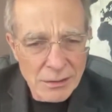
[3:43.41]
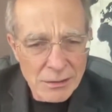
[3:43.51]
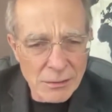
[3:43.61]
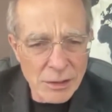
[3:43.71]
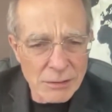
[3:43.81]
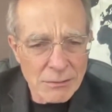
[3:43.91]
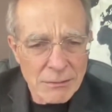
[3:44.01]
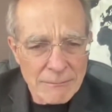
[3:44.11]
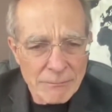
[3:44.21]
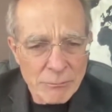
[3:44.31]
You mean
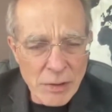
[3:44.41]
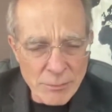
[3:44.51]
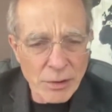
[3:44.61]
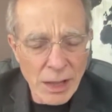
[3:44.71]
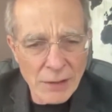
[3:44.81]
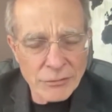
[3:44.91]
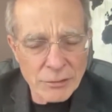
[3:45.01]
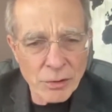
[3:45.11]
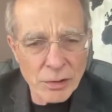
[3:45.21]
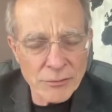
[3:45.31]
people have
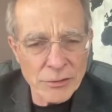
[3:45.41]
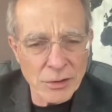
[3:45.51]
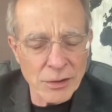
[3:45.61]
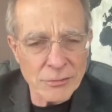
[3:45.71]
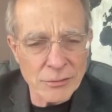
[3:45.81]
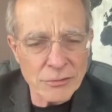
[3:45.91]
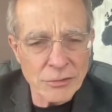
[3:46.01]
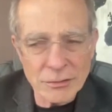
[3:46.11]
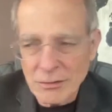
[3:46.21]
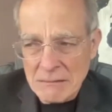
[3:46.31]
supportive adults from their
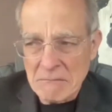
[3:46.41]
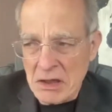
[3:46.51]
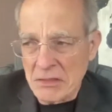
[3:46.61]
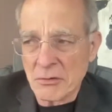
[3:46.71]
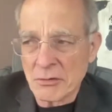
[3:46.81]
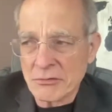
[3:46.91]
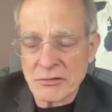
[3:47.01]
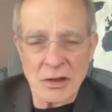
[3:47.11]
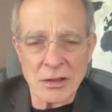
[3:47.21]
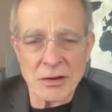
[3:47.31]
children? I thought we're just
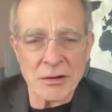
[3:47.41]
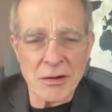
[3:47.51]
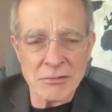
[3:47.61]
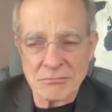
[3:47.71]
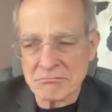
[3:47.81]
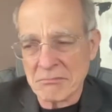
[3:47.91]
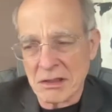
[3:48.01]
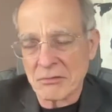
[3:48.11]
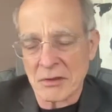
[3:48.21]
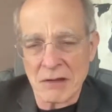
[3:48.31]
all on our own.
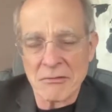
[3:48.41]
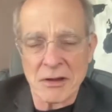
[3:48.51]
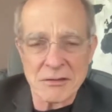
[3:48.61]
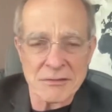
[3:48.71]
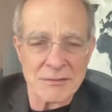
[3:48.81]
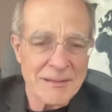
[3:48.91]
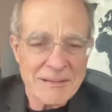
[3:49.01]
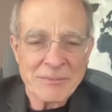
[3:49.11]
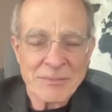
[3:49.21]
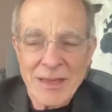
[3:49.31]
That's what I was. And
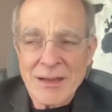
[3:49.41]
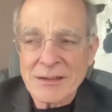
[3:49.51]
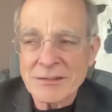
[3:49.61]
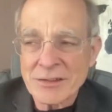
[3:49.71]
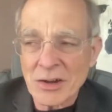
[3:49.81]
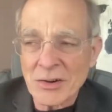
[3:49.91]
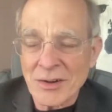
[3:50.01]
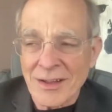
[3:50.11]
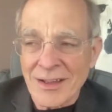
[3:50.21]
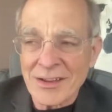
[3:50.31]
so
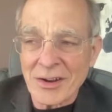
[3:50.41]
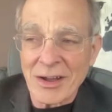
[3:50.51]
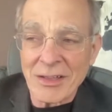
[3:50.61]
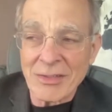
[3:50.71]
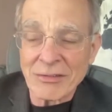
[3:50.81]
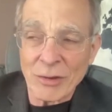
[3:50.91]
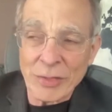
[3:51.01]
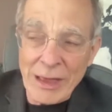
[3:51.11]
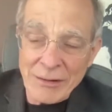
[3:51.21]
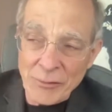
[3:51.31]

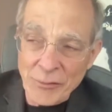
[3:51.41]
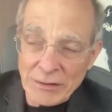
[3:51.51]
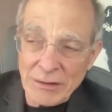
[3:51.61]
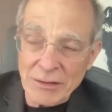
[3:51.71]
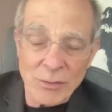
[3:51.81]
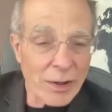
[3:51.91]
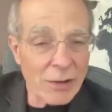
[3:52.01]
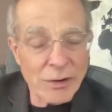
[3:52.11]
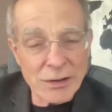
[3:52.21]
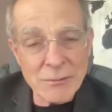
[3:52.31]
that affected the way I
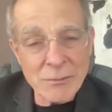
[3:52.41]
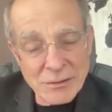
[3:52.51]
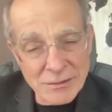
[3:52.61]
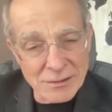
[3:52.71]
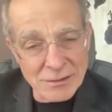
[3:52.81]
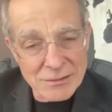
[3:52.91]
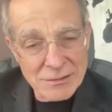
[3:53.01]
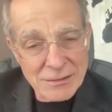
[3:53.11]
went into business.